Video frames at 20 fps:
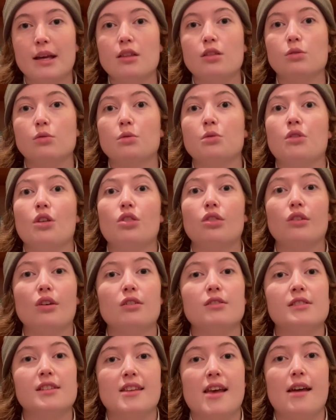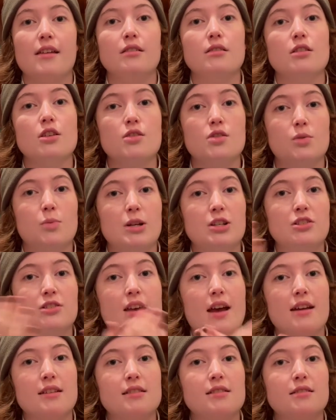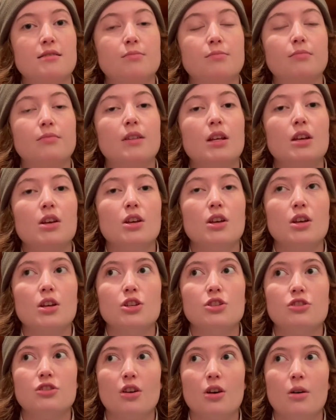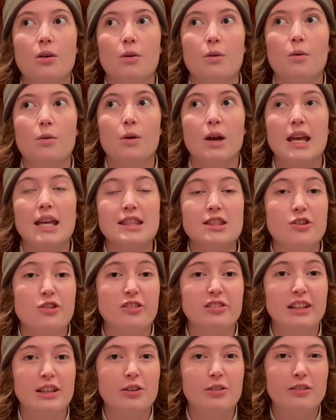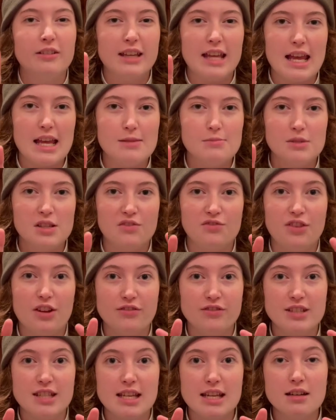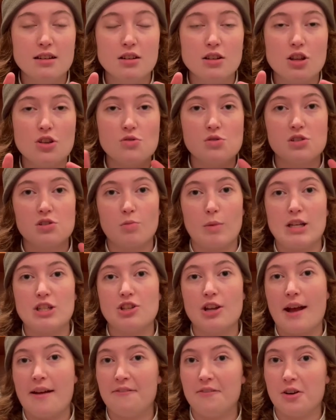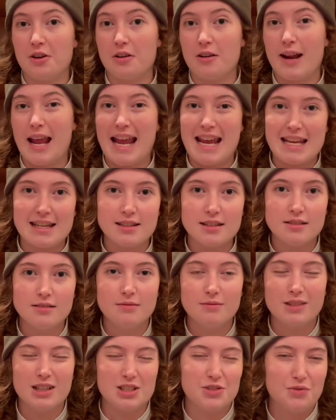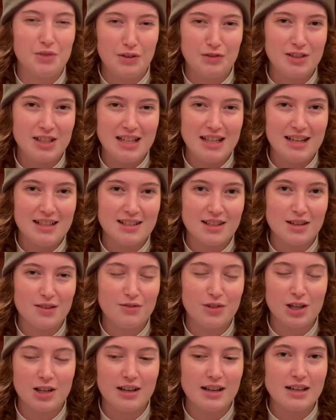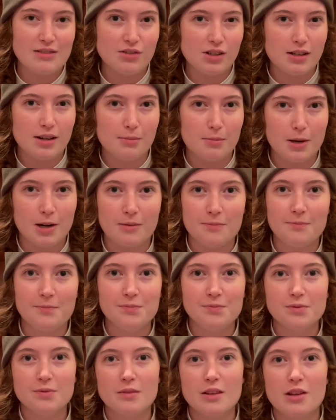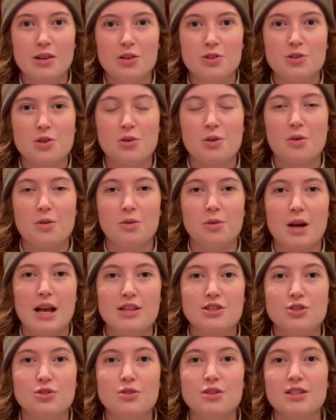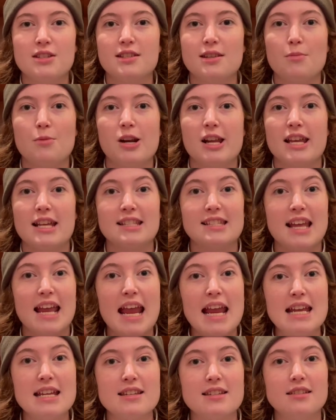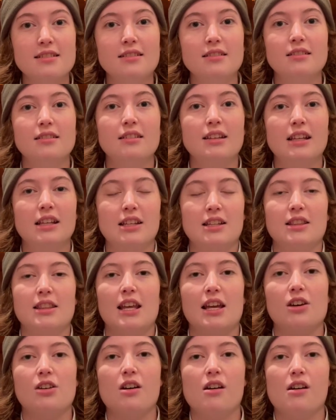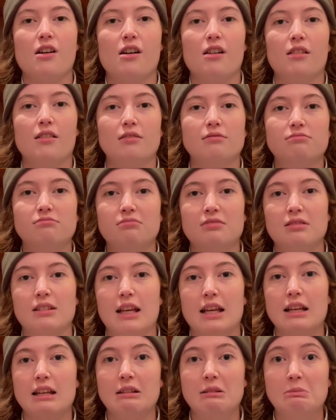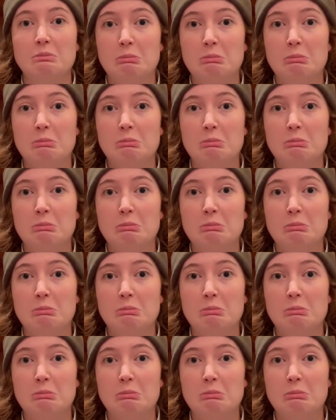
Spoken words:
through the third set, you switch sides. So in your little game to 15, you switch after 8, because 15 isn't a very even number. So as soon as someone hits 8, they call, like,